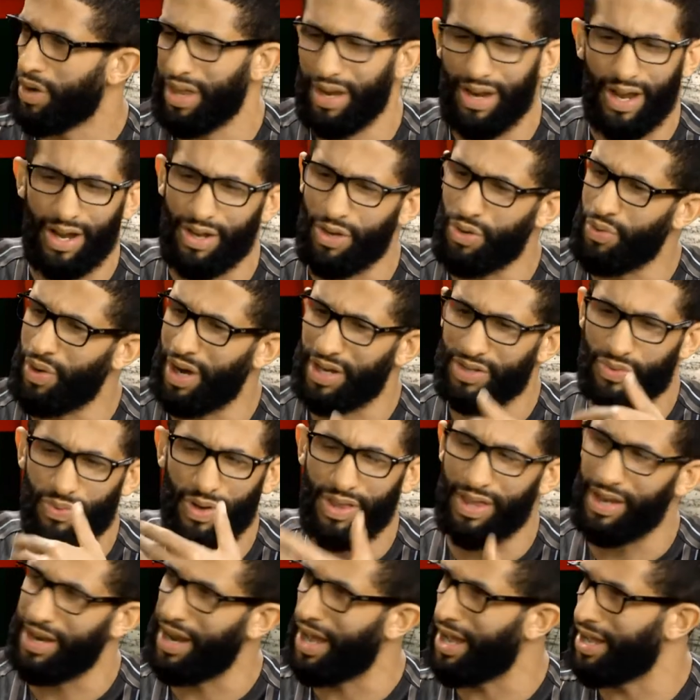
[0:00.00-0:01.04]
in the U S,
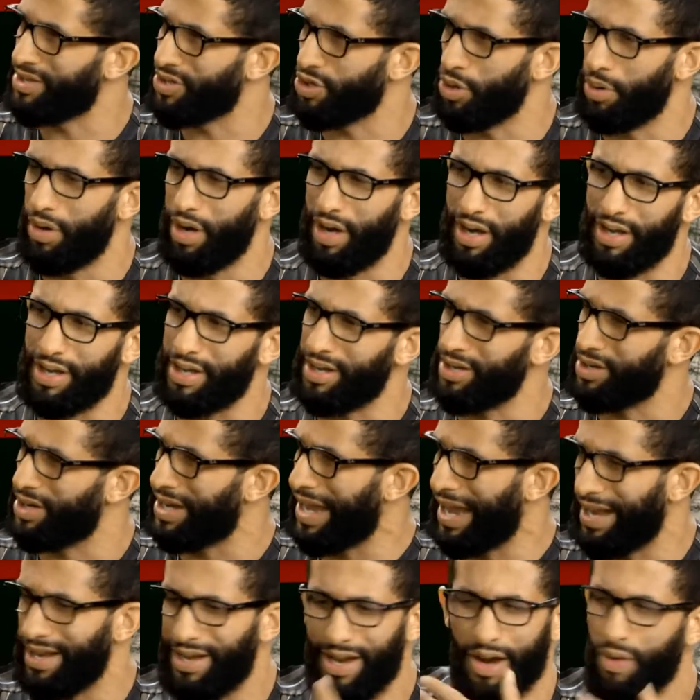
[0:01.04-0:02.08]
whether in our, uh,
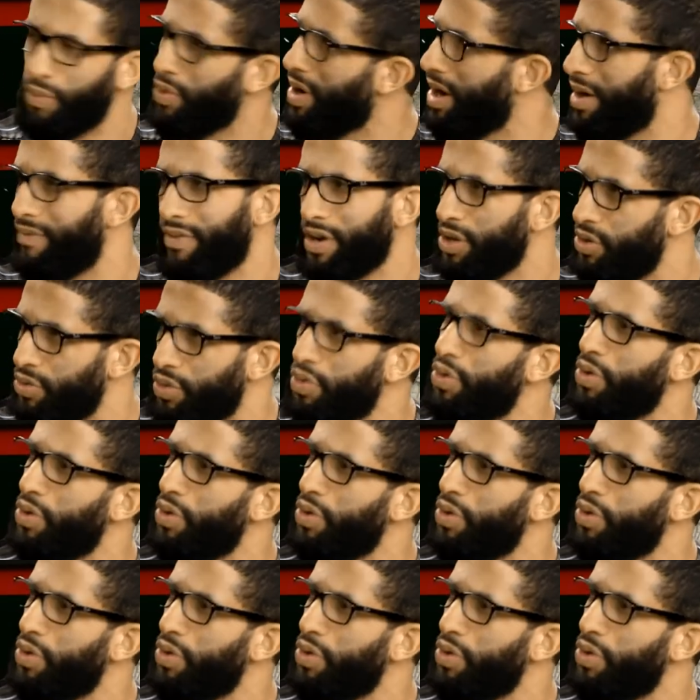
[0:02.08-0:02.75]
Kenya, wherever you go,